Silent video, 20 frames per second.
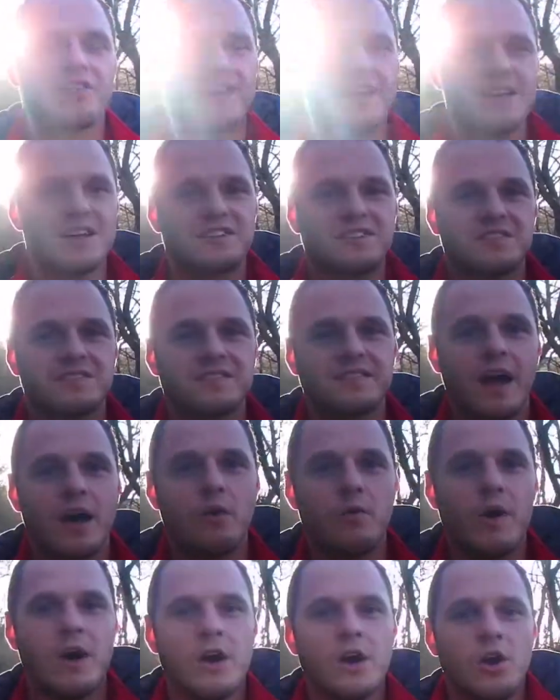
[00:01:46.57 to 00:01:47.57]
He is
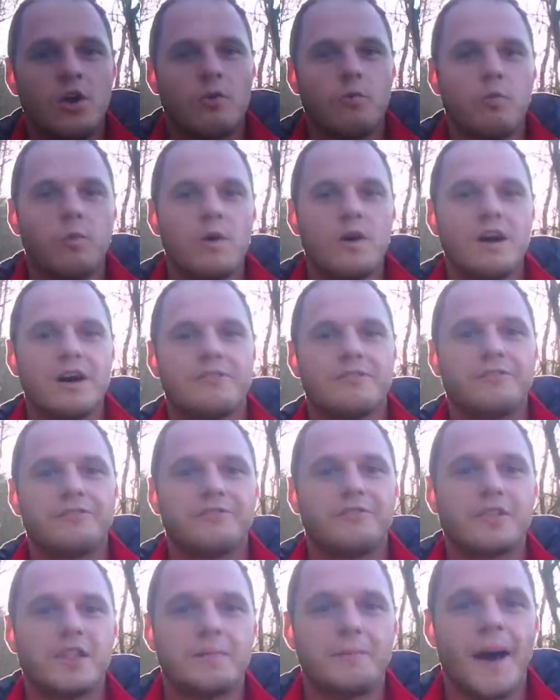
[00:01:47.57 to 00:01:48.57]
so worth a
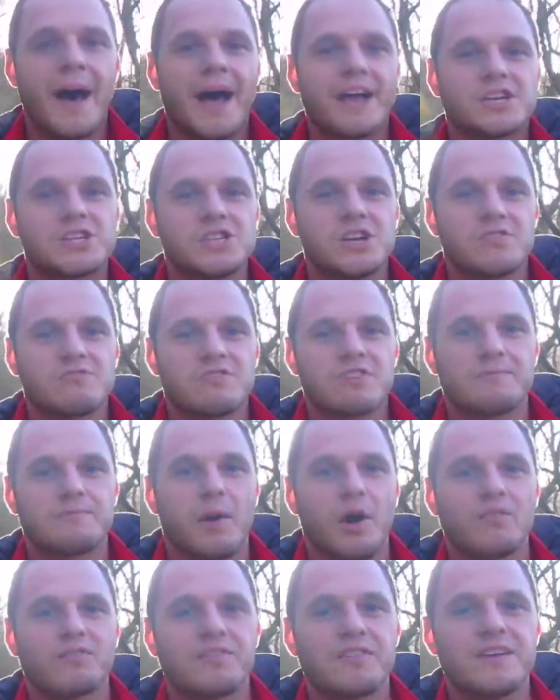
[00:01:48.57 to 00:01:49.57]
fully passionate
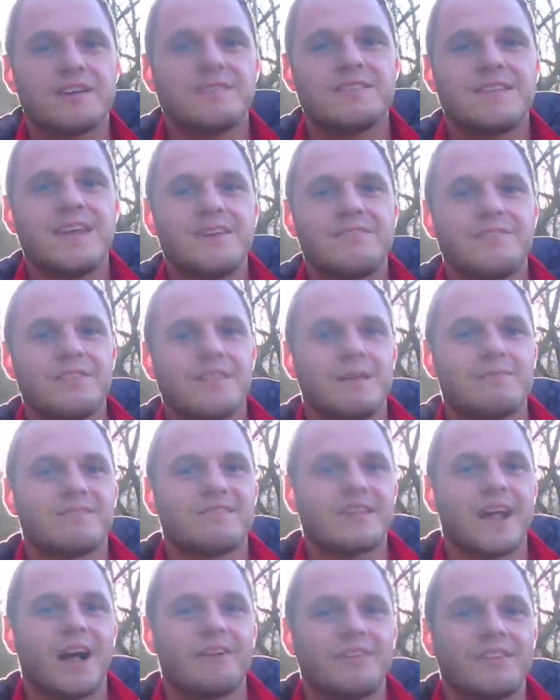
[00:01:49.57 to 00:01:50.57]
response. He has given
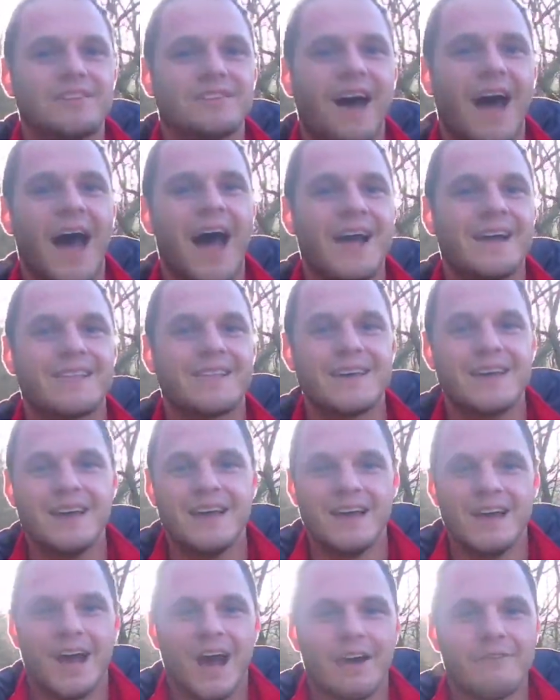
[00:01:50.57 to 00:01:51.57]
himself entirely
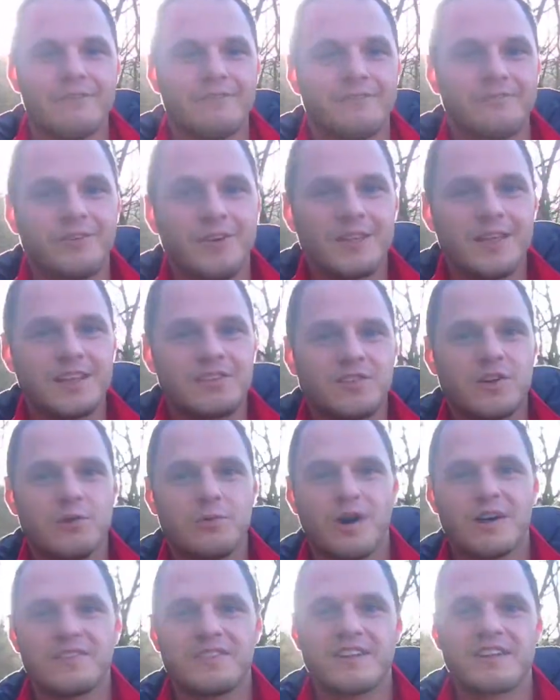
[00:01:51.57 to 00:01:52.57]
and fully
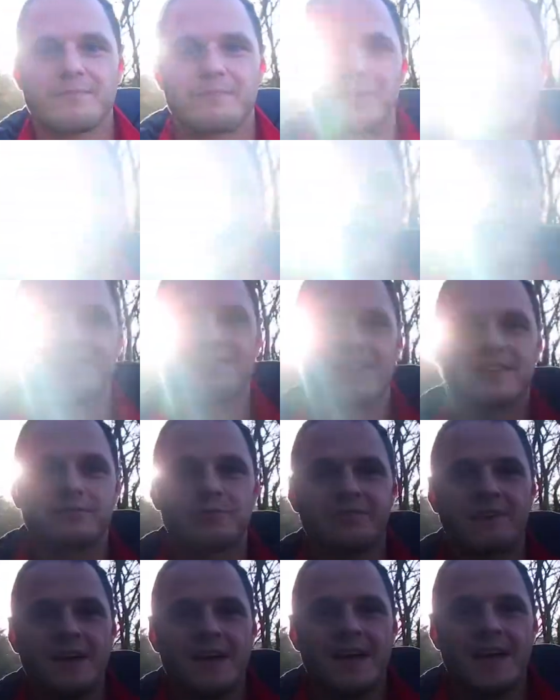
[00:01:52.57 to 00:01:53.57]
to us. He has blessed us
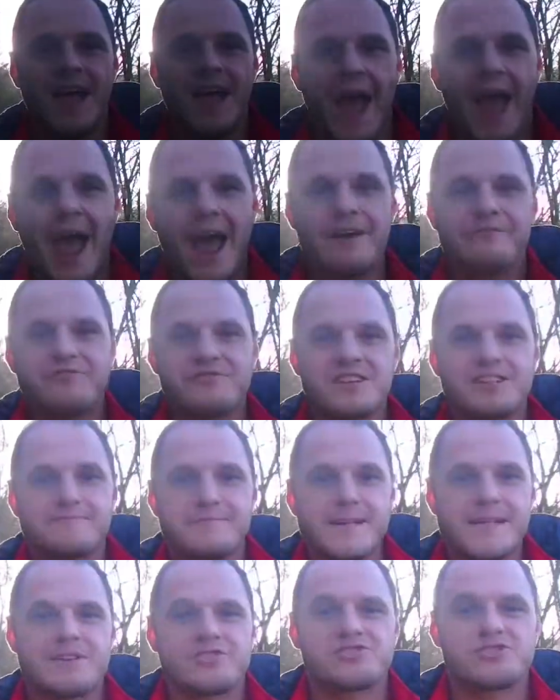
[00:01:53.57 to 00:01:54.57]
with every
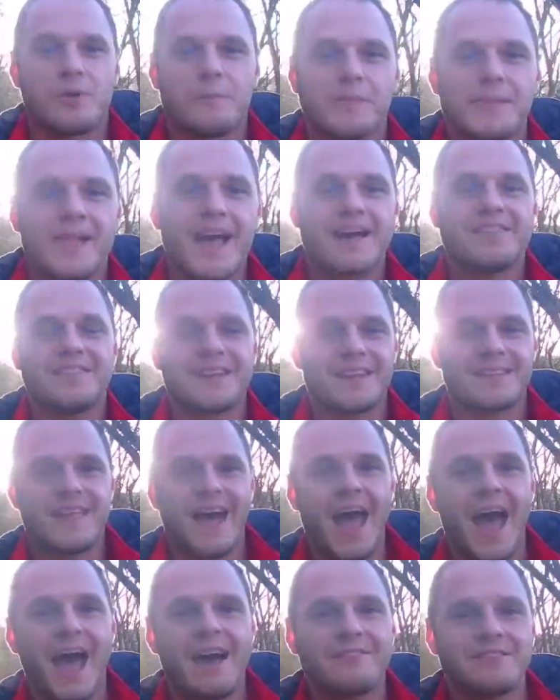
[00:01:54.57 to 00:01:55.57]
spiritual blessing in
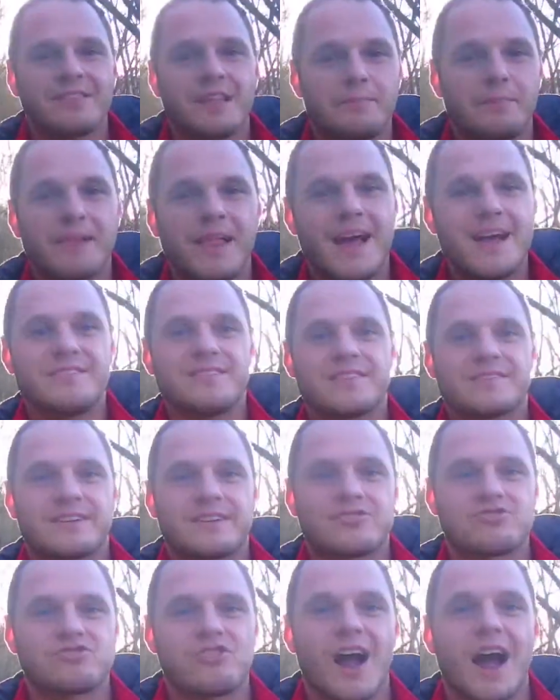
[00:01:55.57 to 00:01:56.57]
the heavenly places
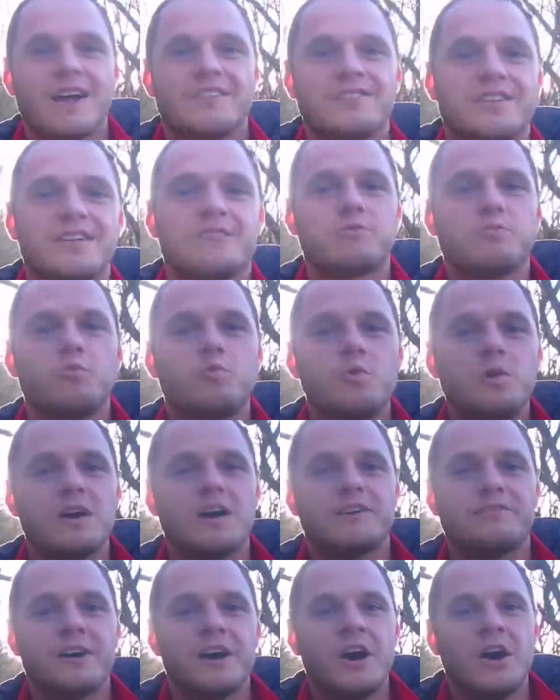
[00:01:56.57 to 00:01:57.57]
in Christ. He's
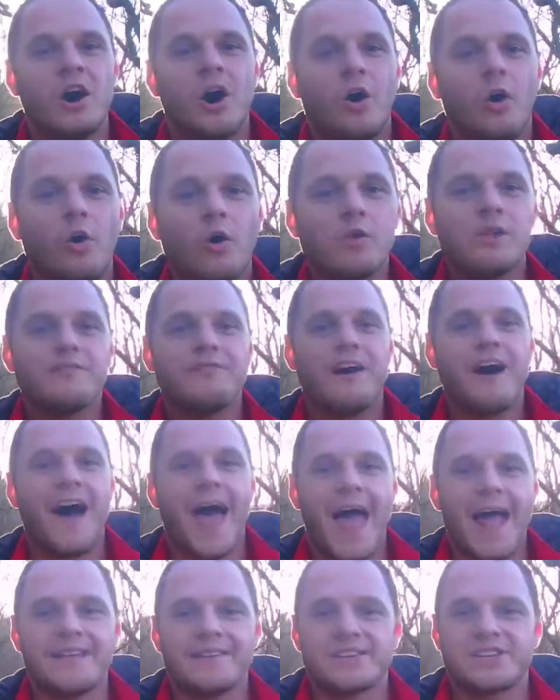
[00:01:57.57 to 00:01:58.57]
worth all of our
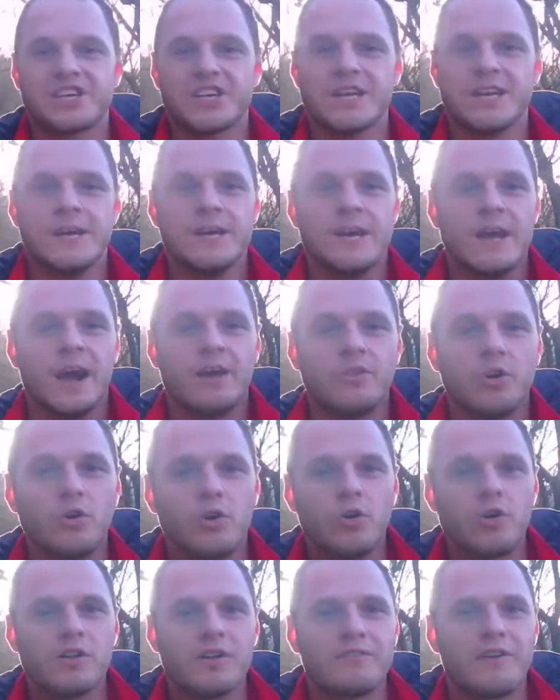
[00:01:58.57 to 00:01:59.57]
energy and
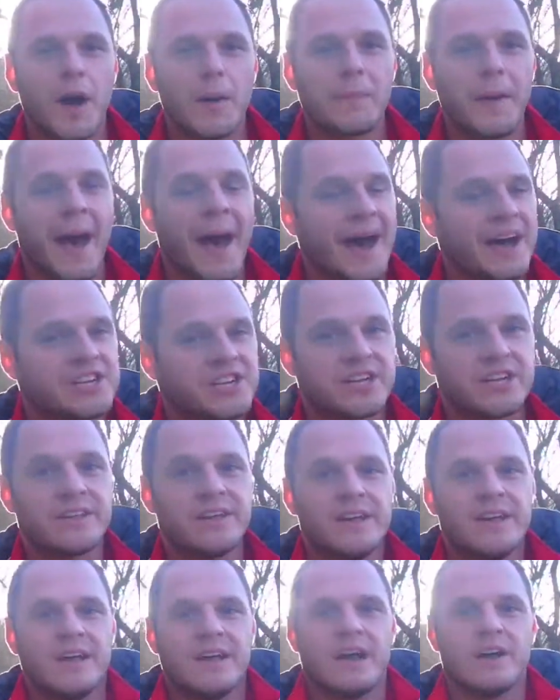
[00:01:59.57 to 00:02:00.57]
all of our passion
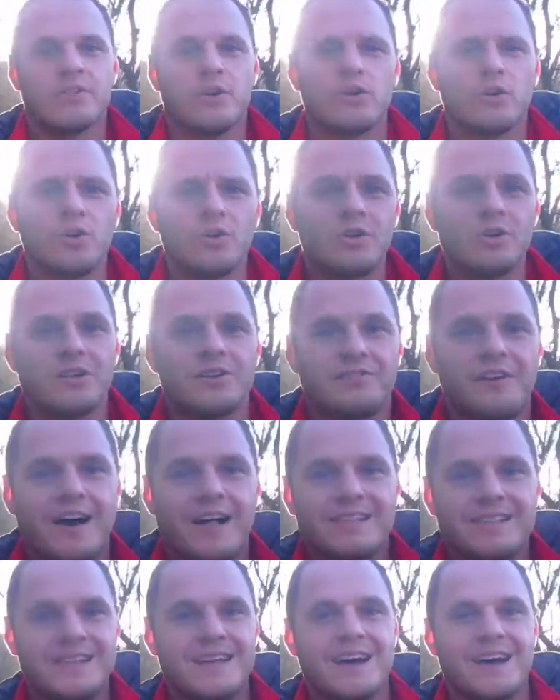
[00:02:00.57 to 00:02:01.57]
and all of
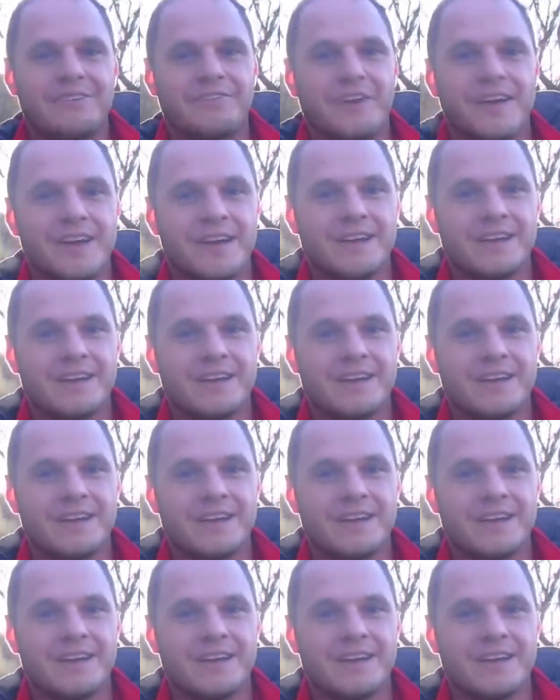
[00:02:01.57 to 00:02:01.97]
our love.